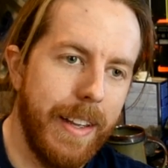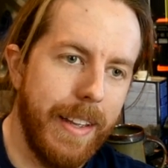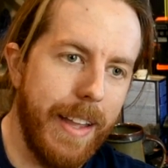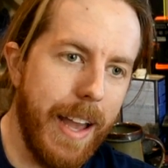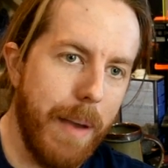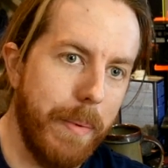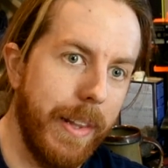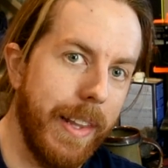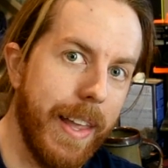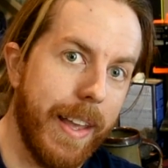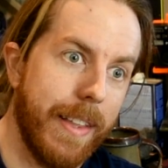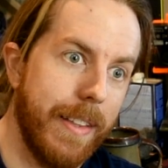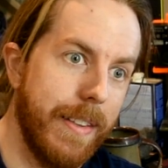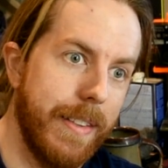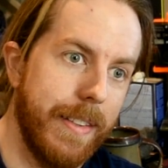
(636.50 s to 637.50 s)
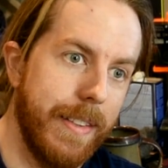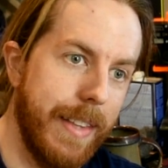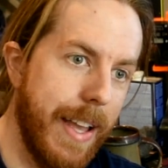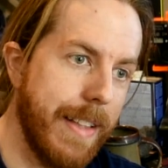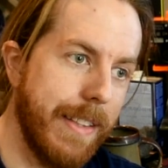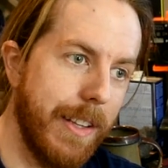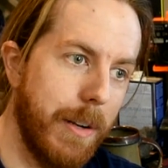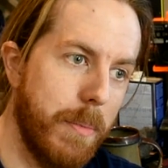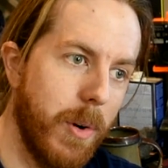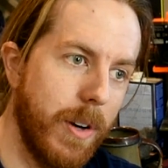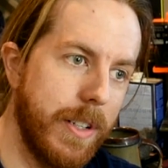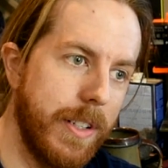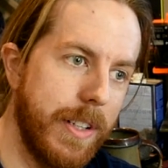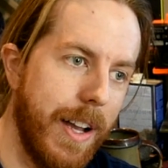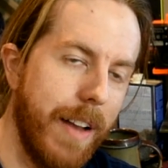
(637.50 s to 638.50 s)
Yeah, but, like, that's a little
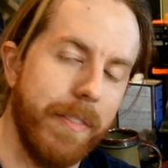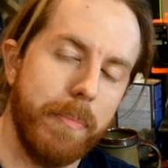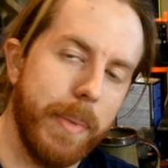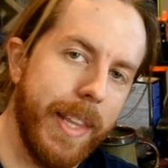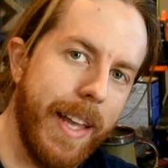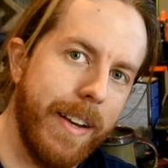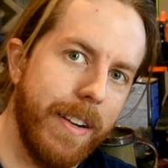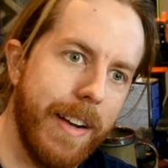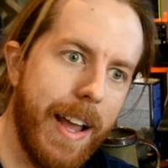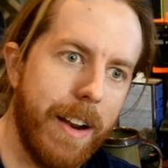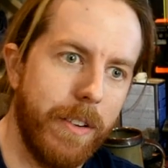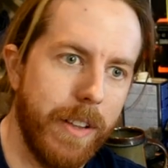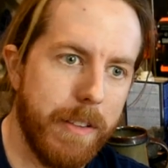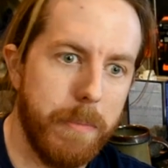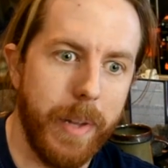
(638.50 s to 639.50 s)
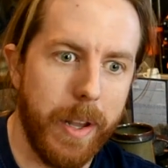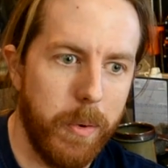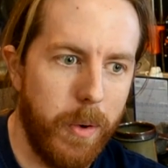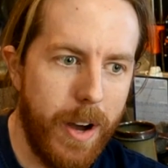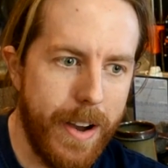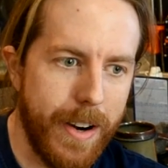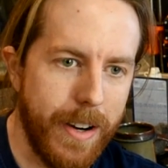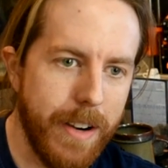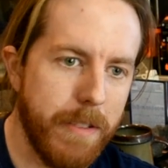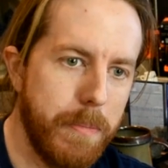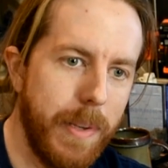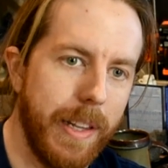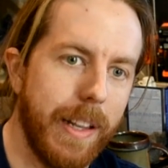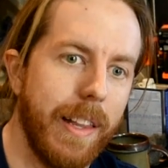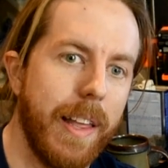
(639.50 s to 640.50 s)
more tough. But then you're not only spilling water, you're
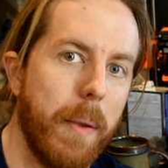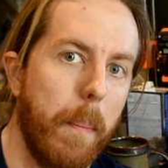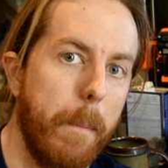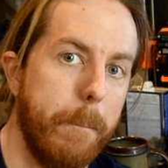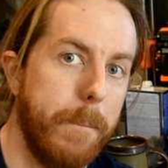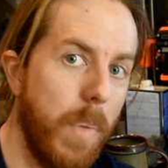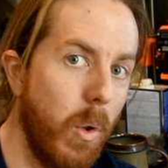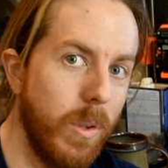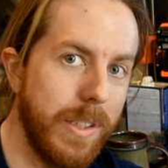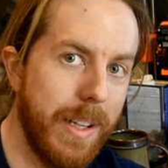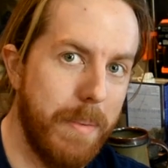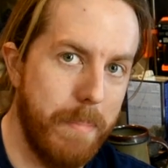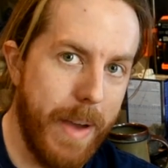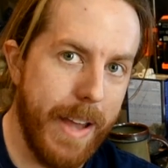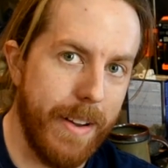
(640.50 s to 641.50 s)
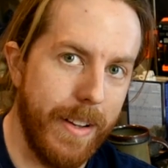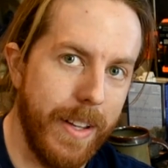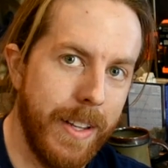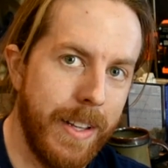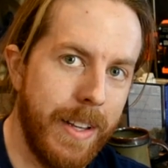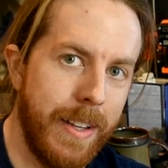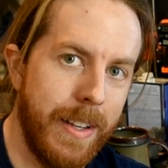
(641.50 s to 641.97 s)
spilling, like, molten metal.